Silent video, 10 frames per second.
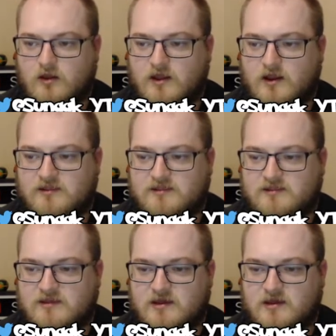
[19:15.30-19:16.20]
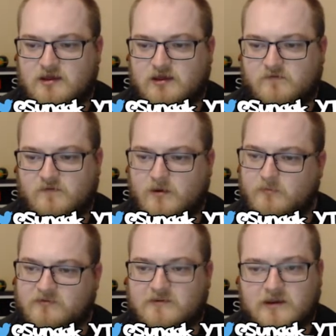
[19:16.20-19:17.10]
and I think, if I'm not
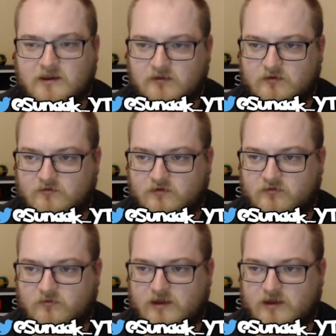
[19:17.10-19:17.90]
mistaken, there's also,